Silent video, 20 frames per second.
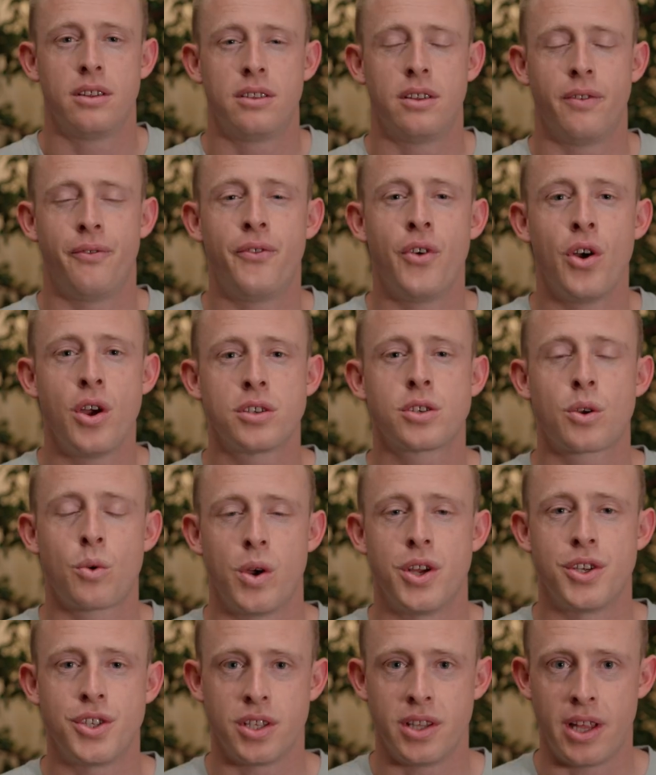The first
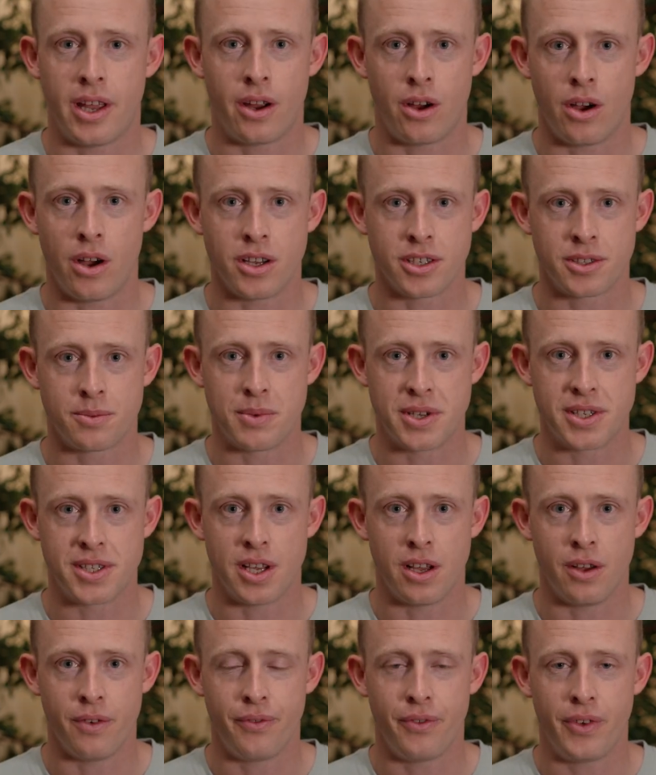question that I ask
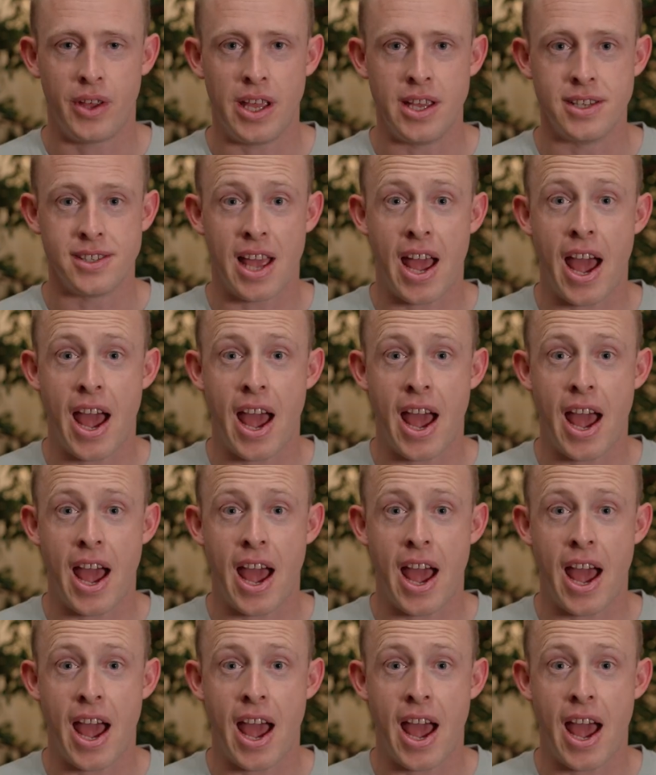myself is,